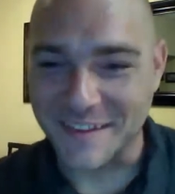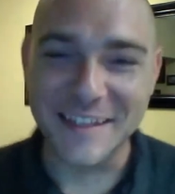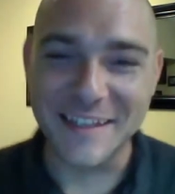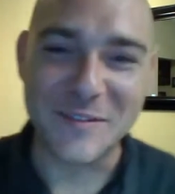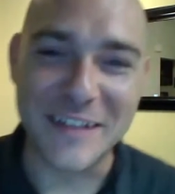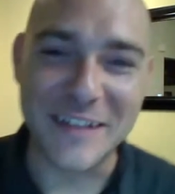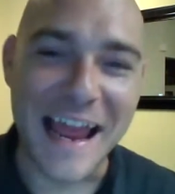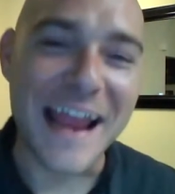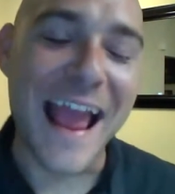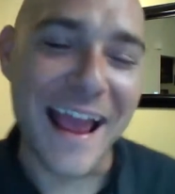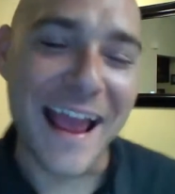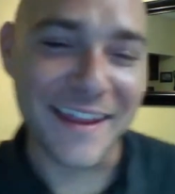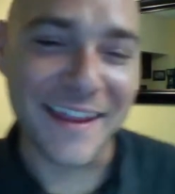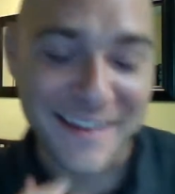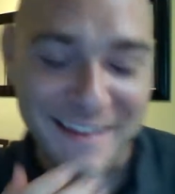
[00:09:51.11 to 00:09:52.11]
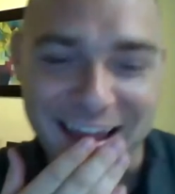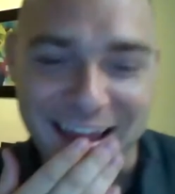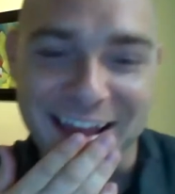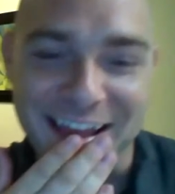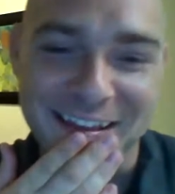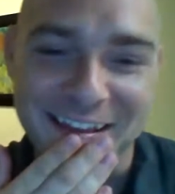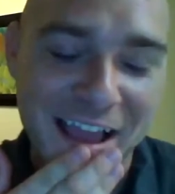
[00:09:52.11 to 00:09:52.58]

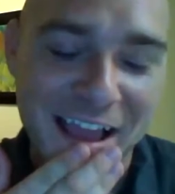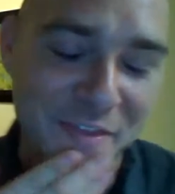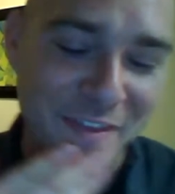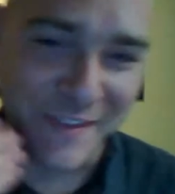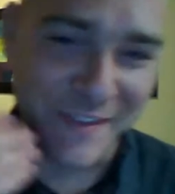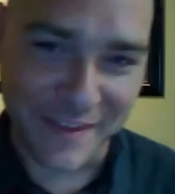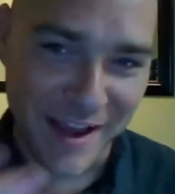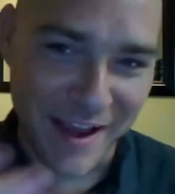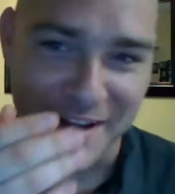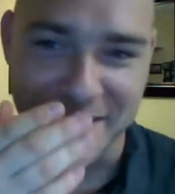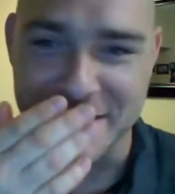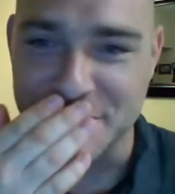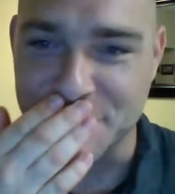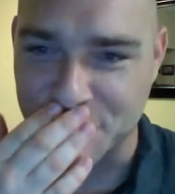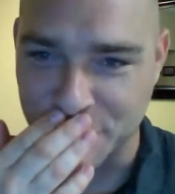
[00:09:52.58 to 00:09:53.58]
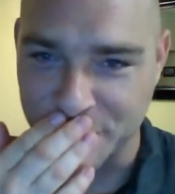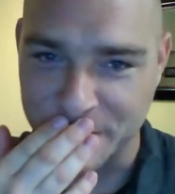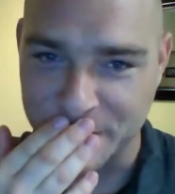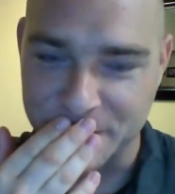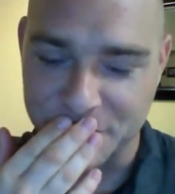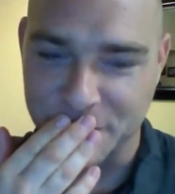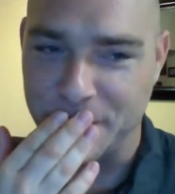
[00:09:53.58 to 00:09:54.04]
I think that the audience should
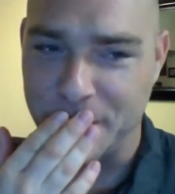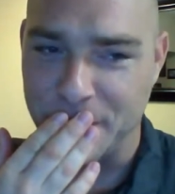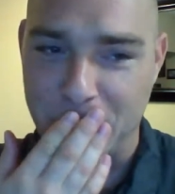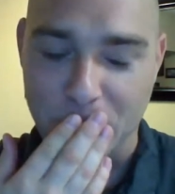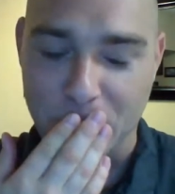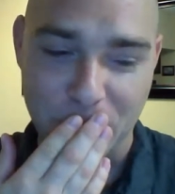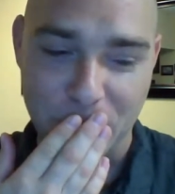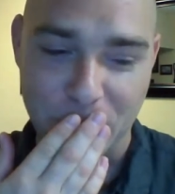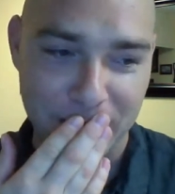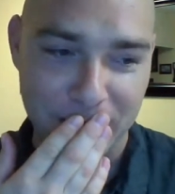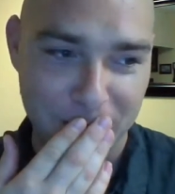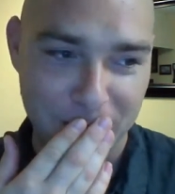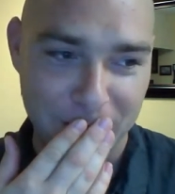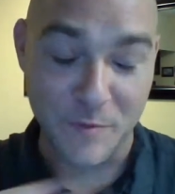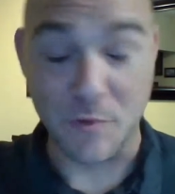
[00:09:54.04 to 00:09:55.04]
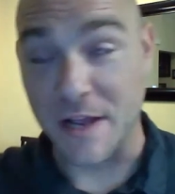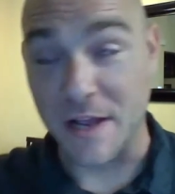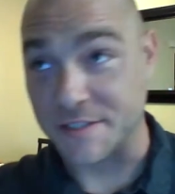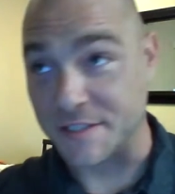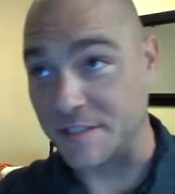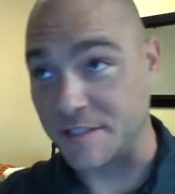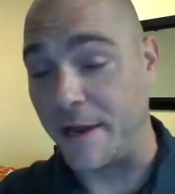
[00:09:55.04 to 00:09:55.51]
know the process
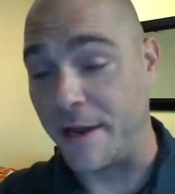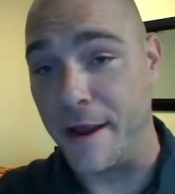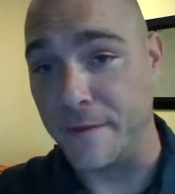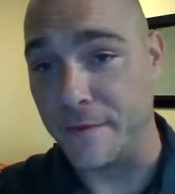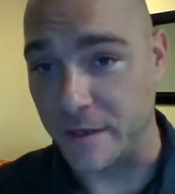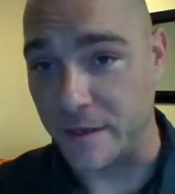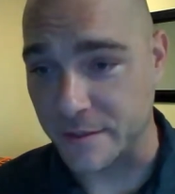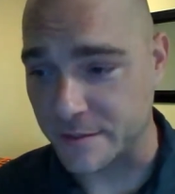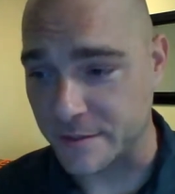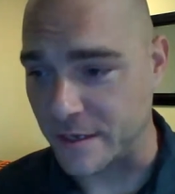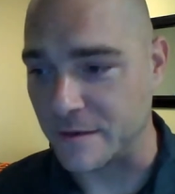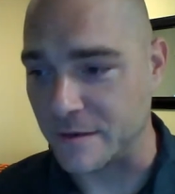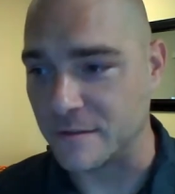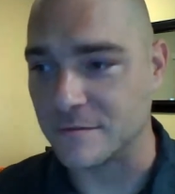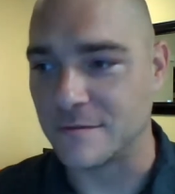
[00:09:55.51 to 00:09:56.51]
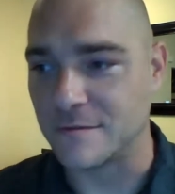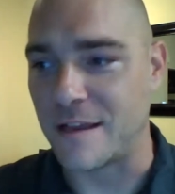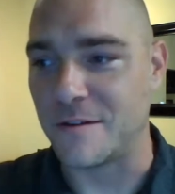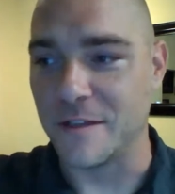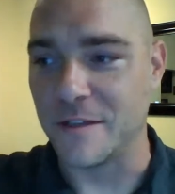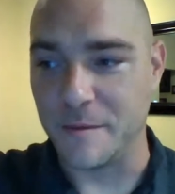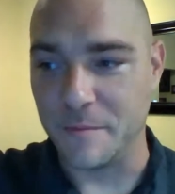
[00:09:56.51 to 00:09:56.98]
behind things. I don't
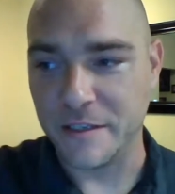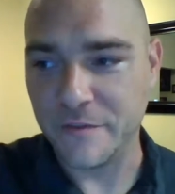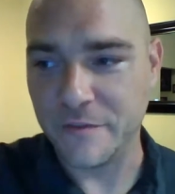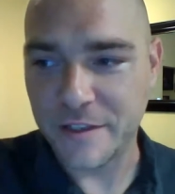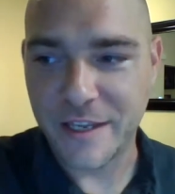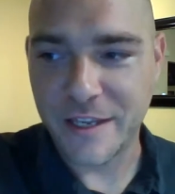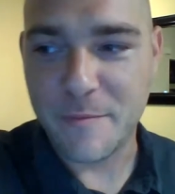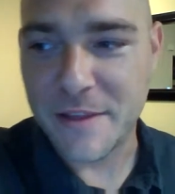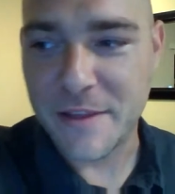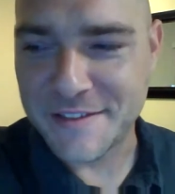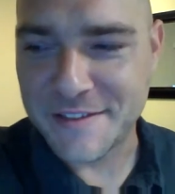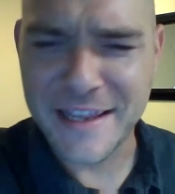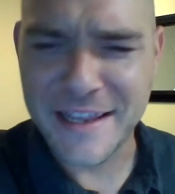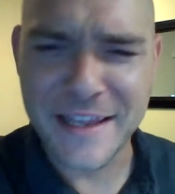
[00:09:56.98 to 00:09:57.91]
really believe in keeping it hidden.